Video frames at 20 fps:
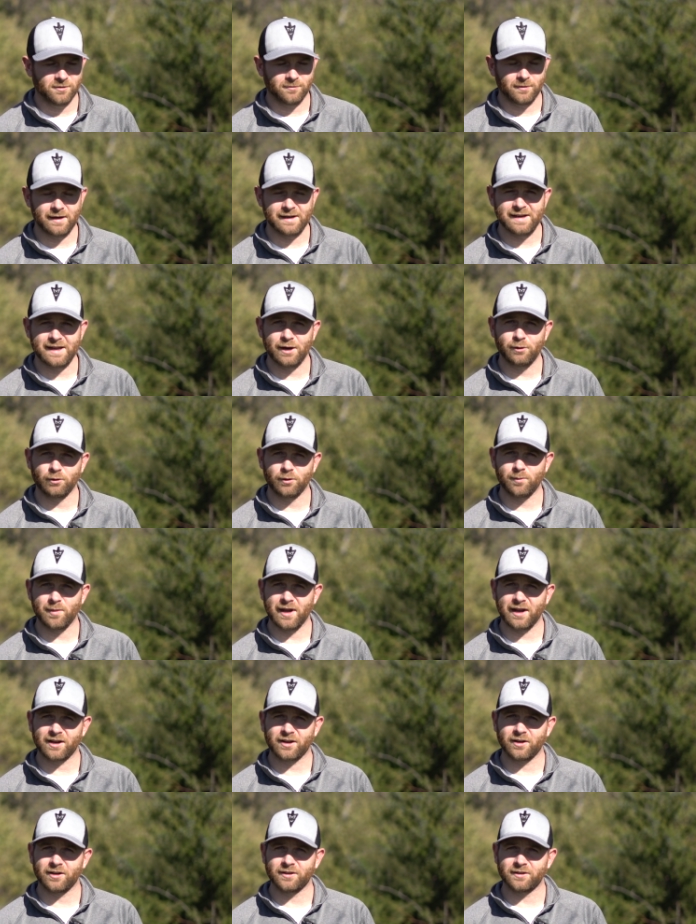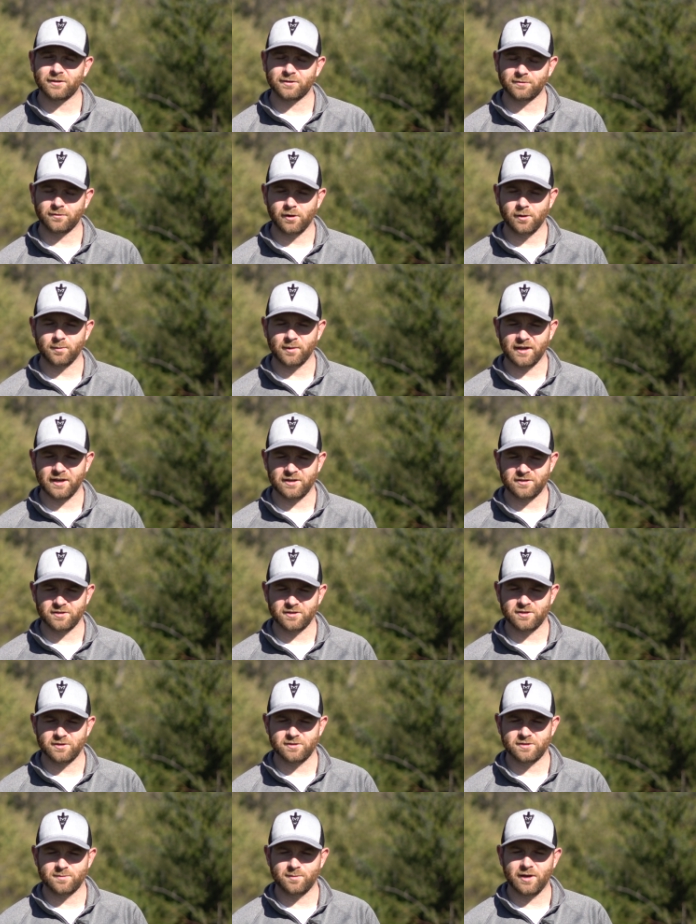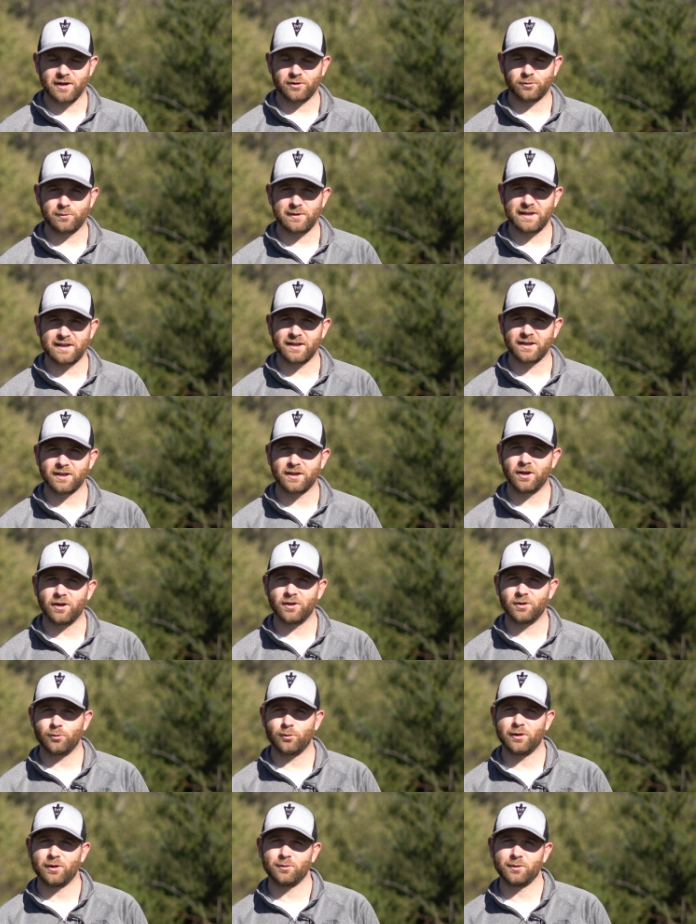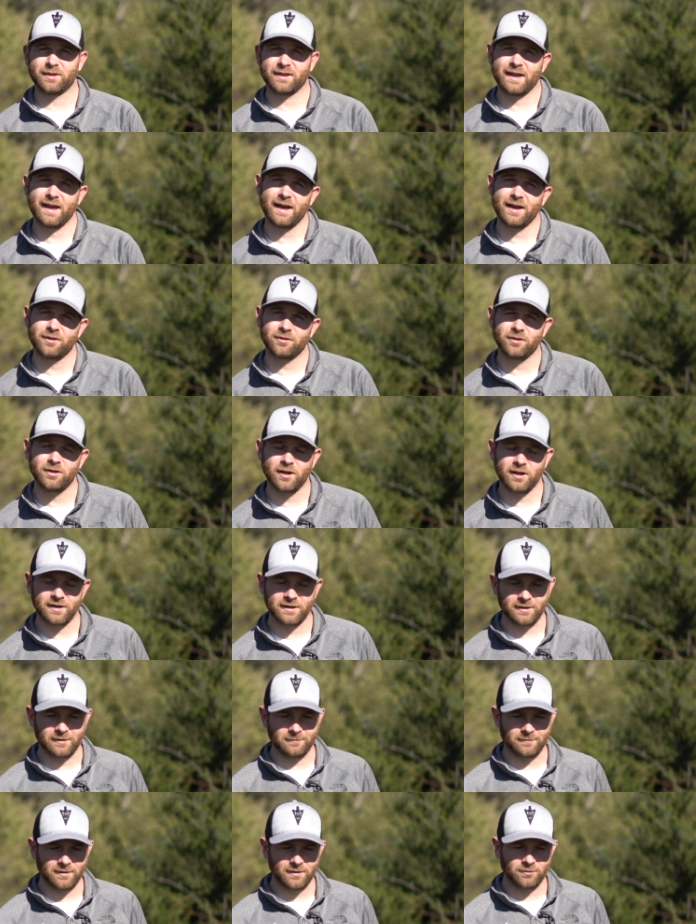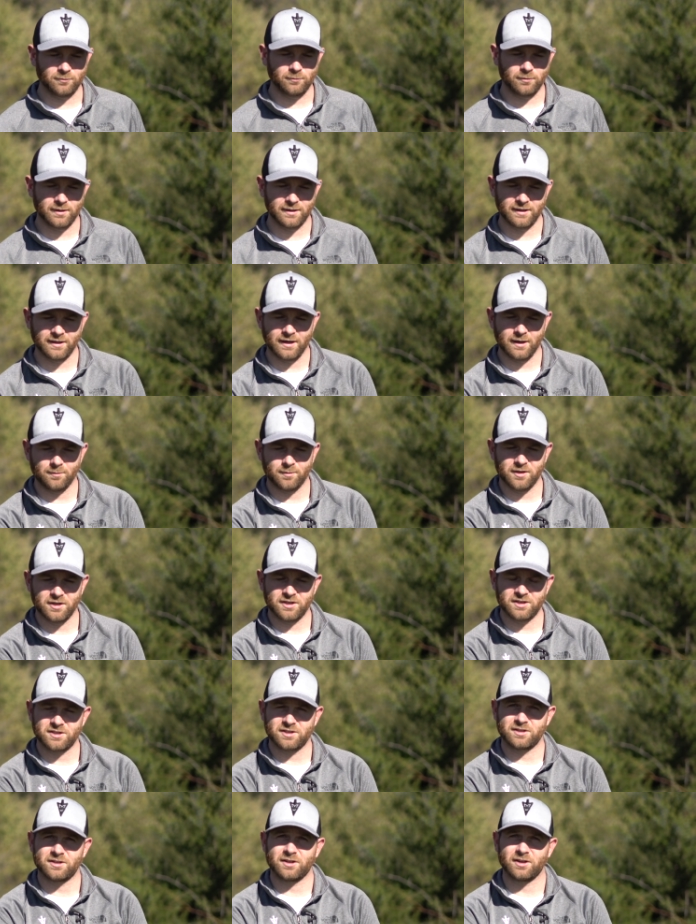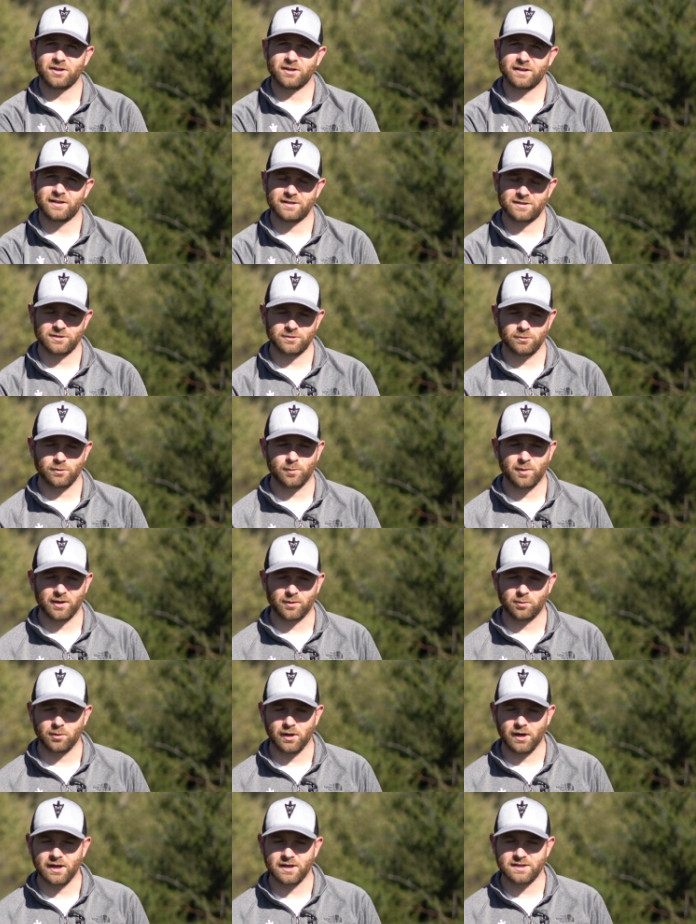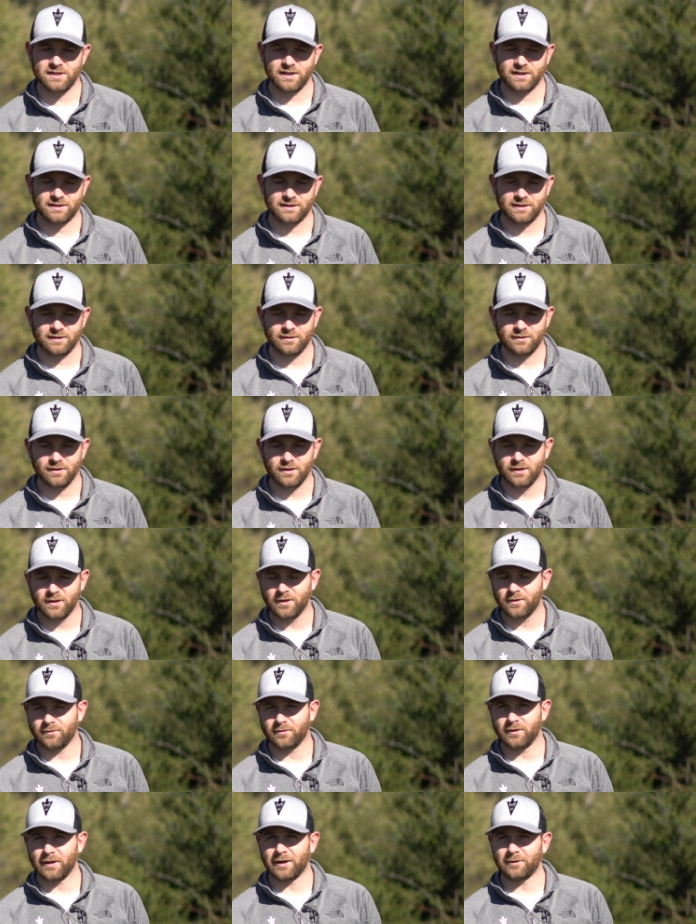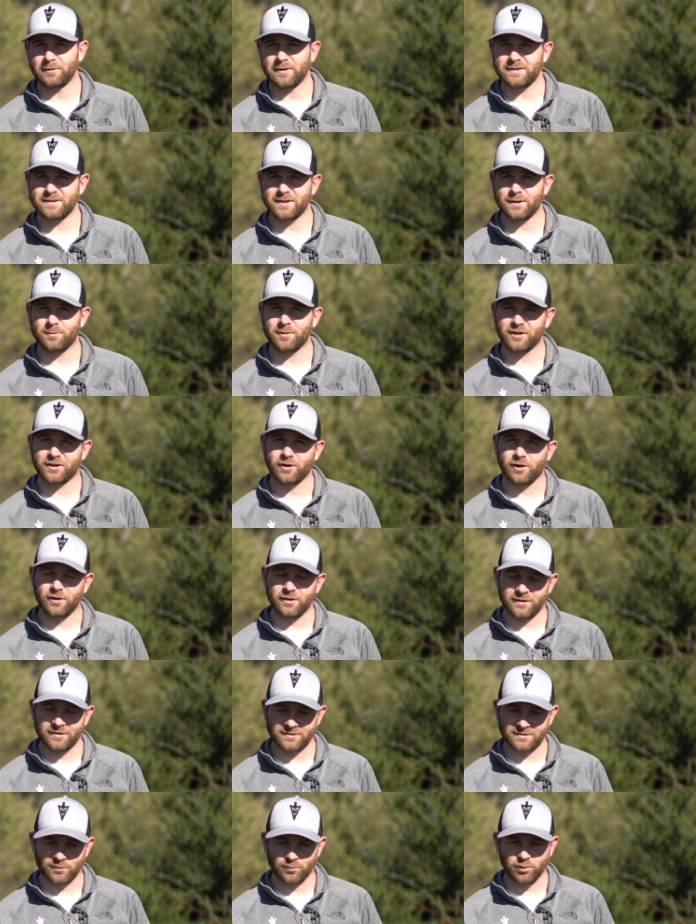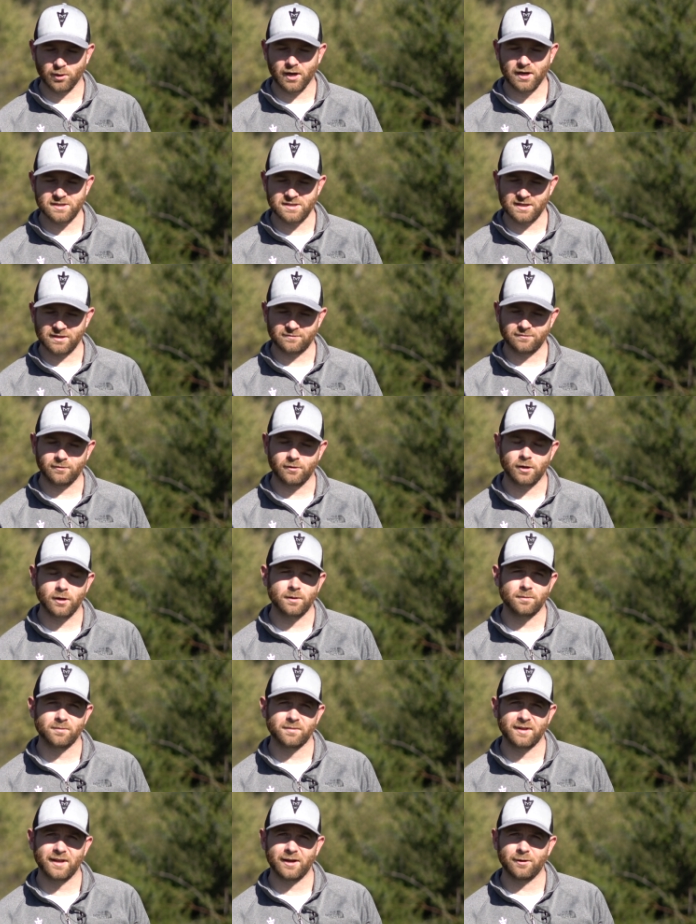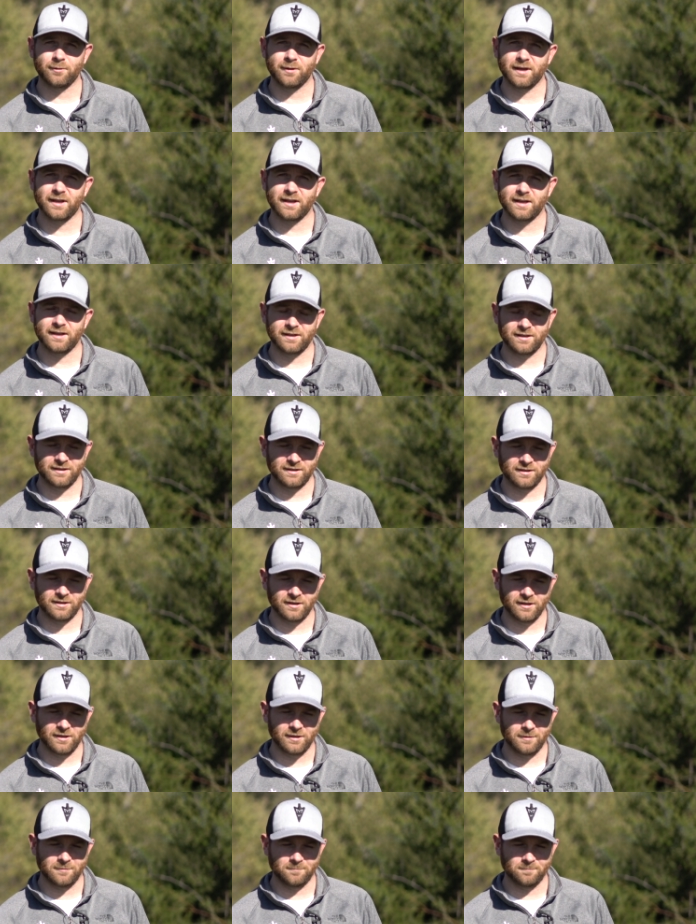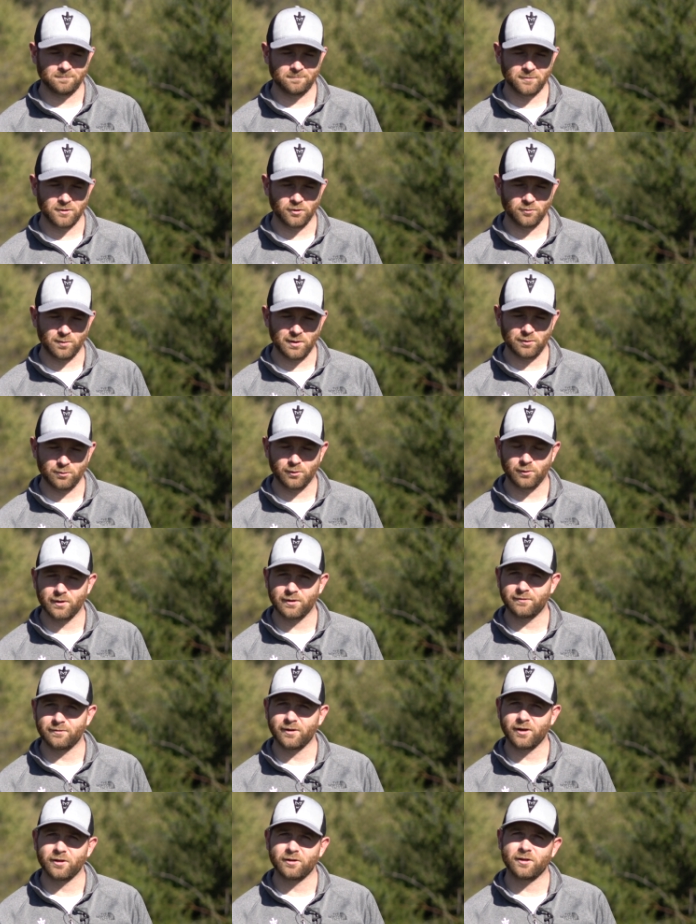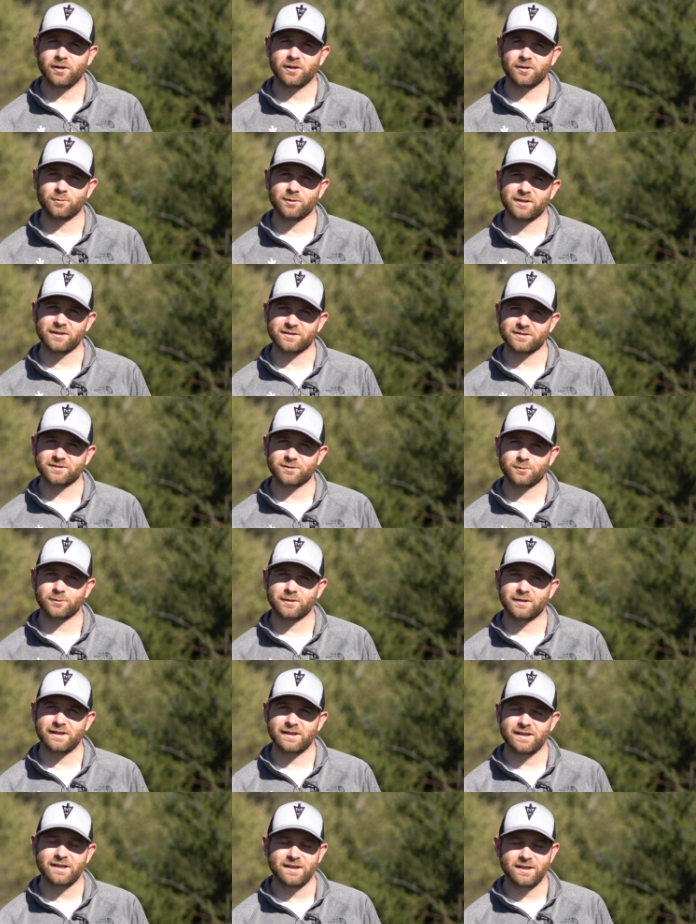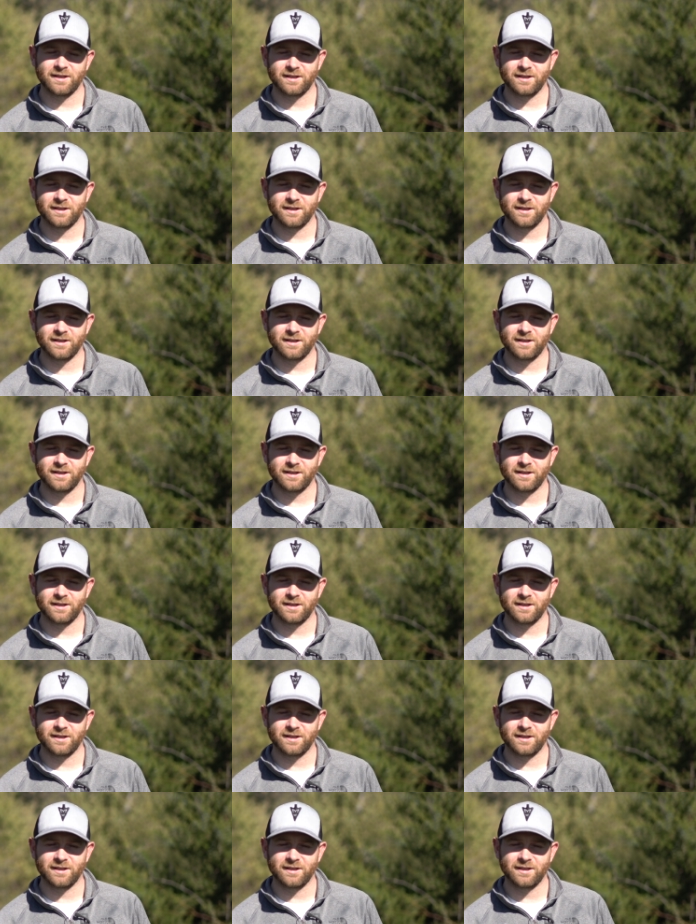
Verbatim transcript: Right now we're back on this farm that I introduced about a week ago, the one with cattle on it, and the one that I'm gonna turn into a big project, and for that reason I'm gonna call this the project farm. That way, um, you know, people wanna follow along with the story,